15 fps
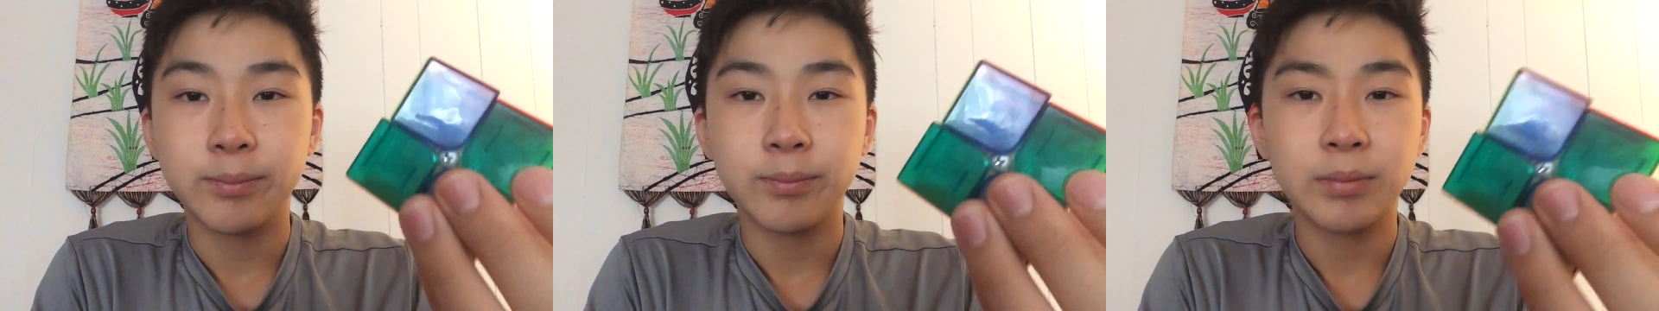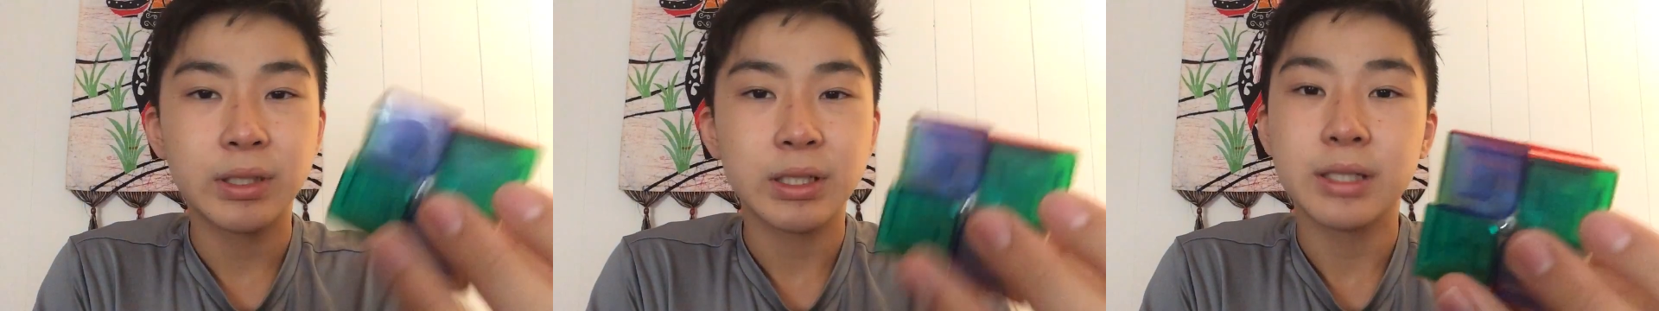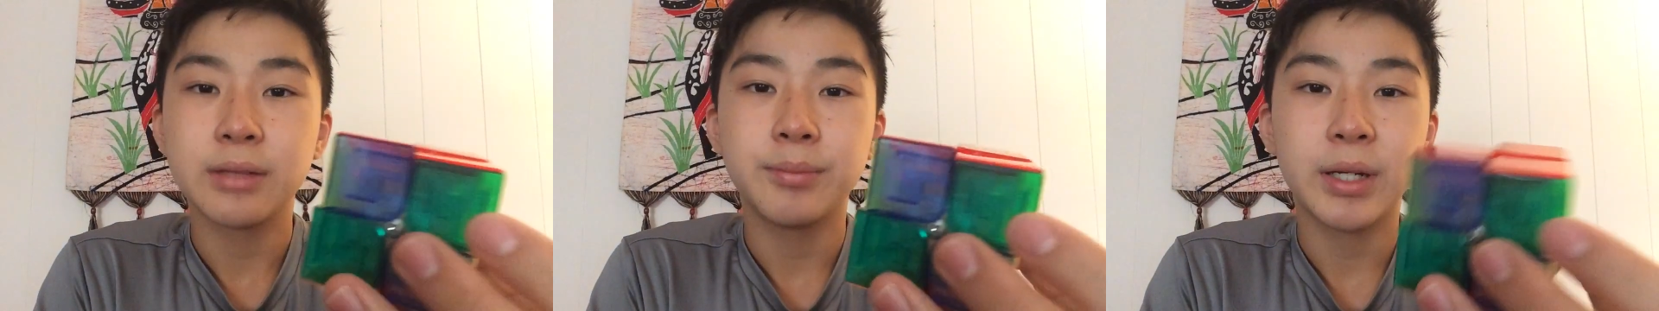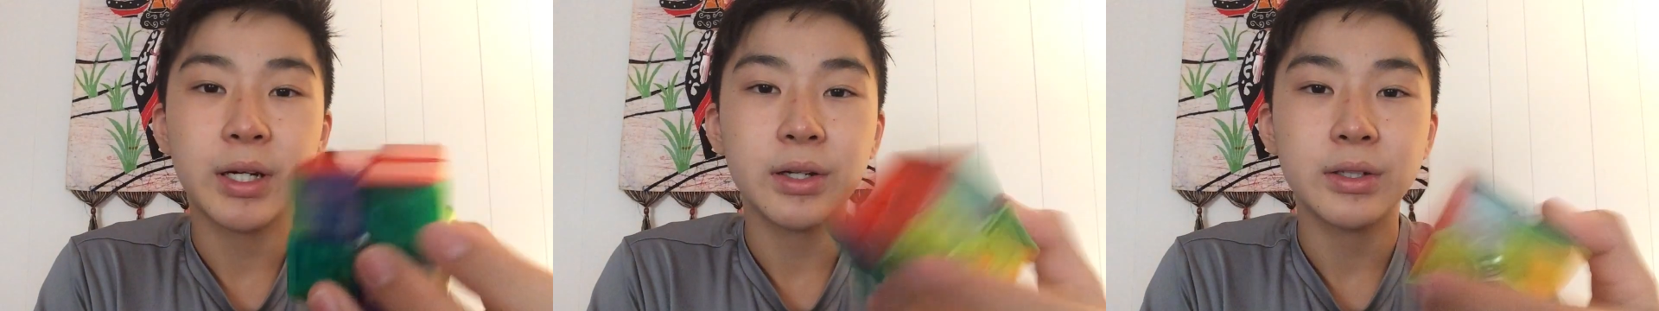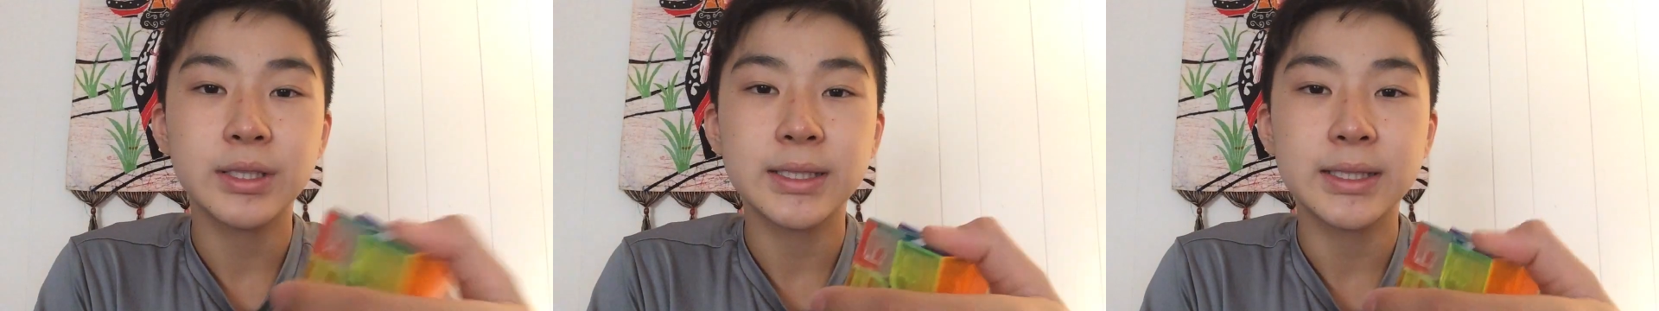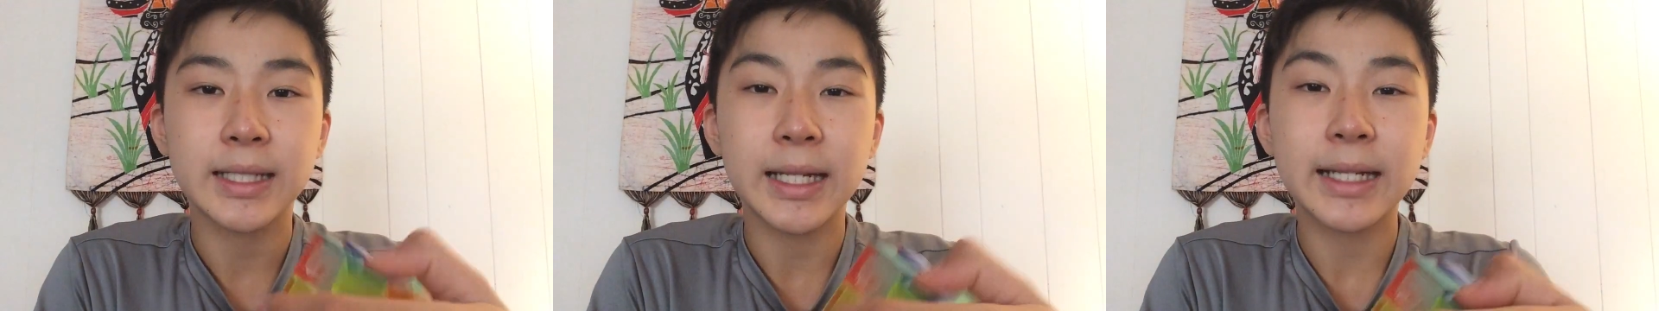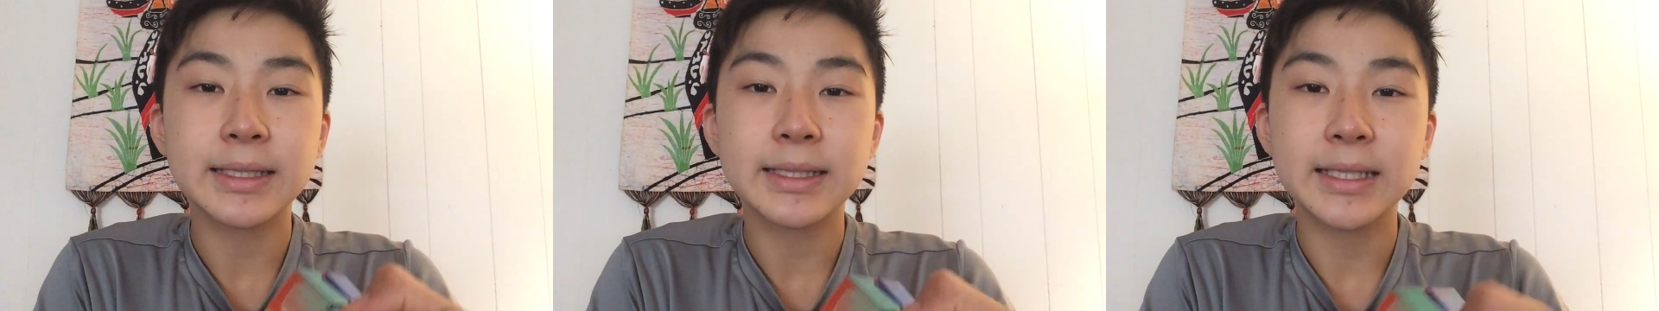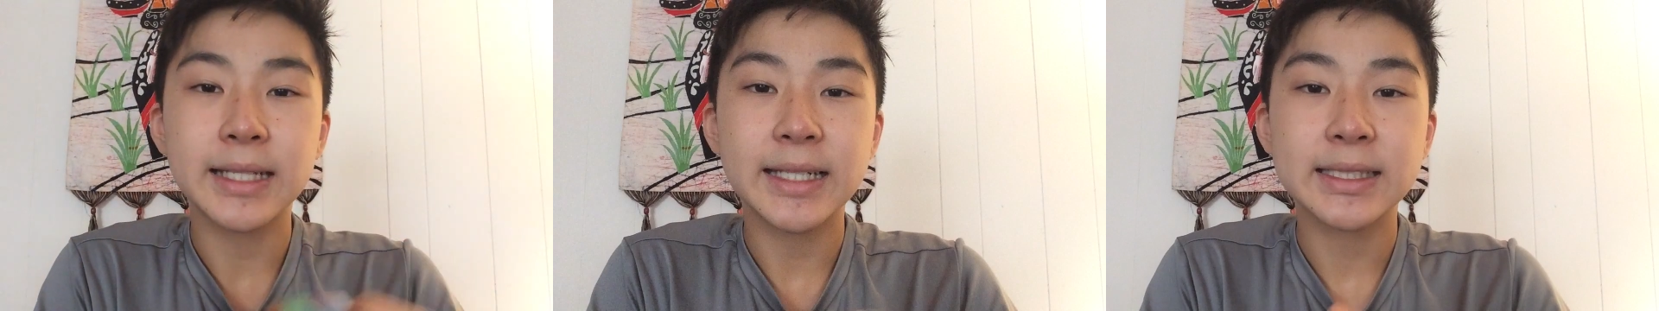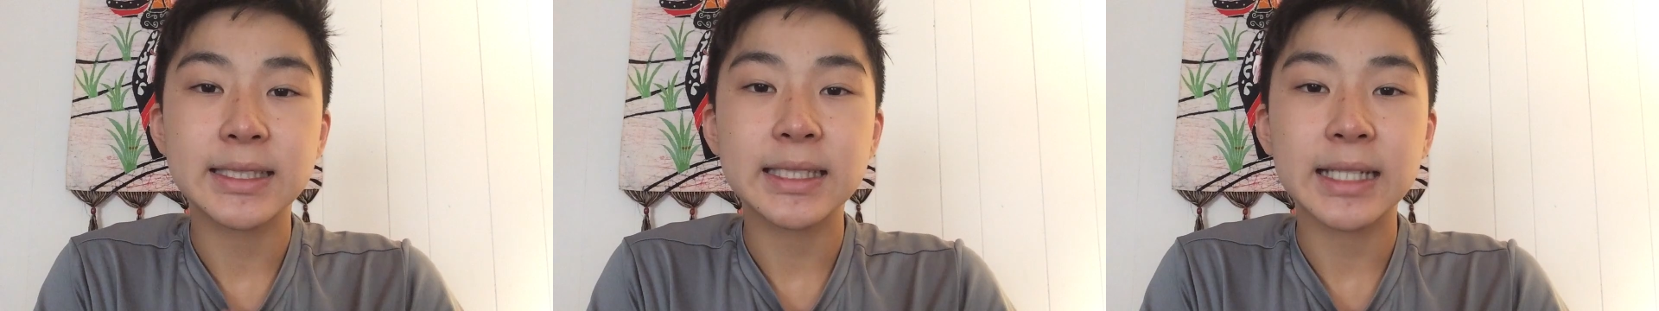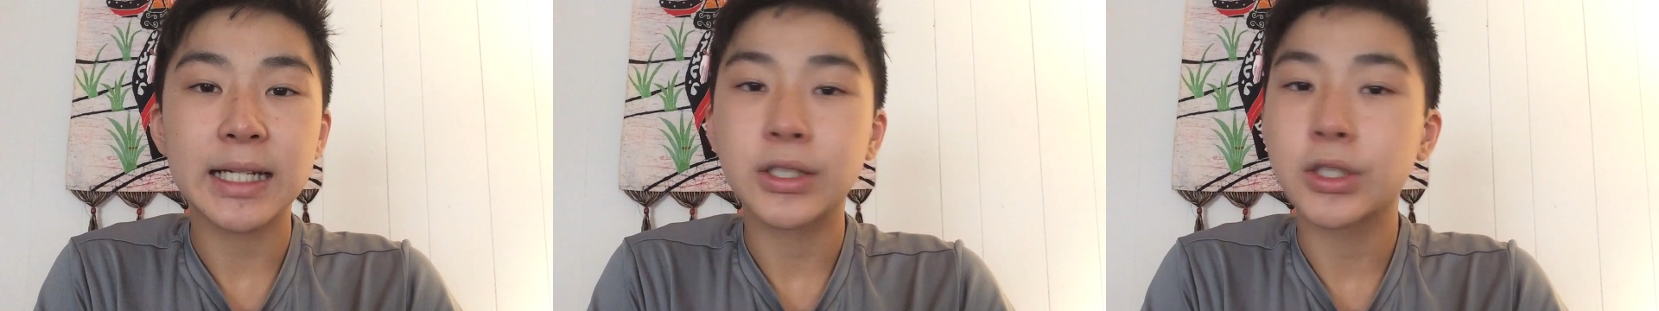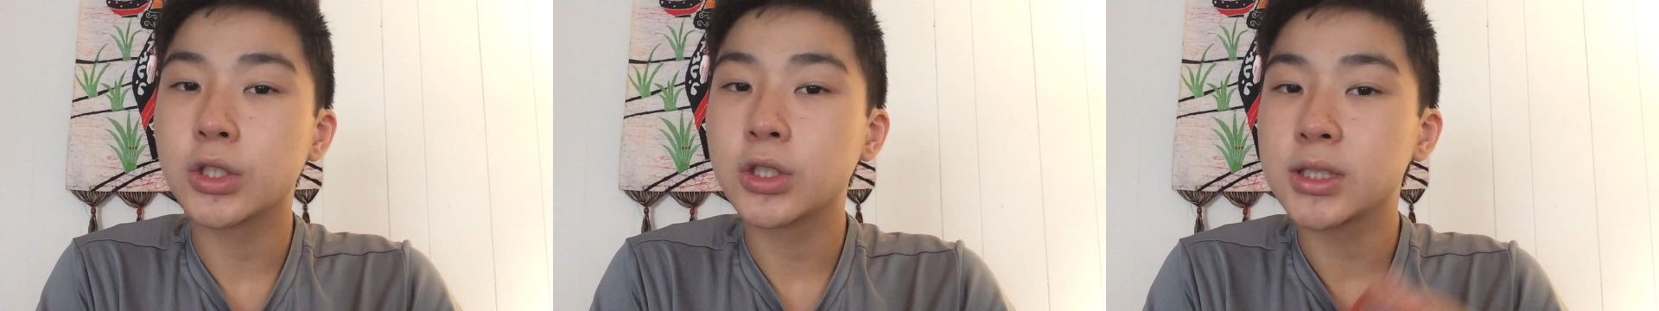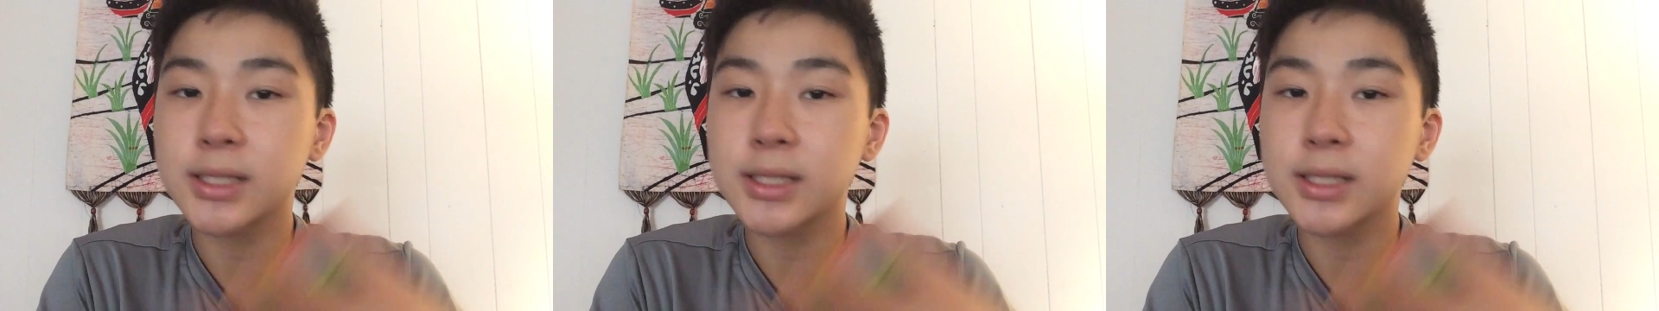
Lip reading: but compared to today's standards,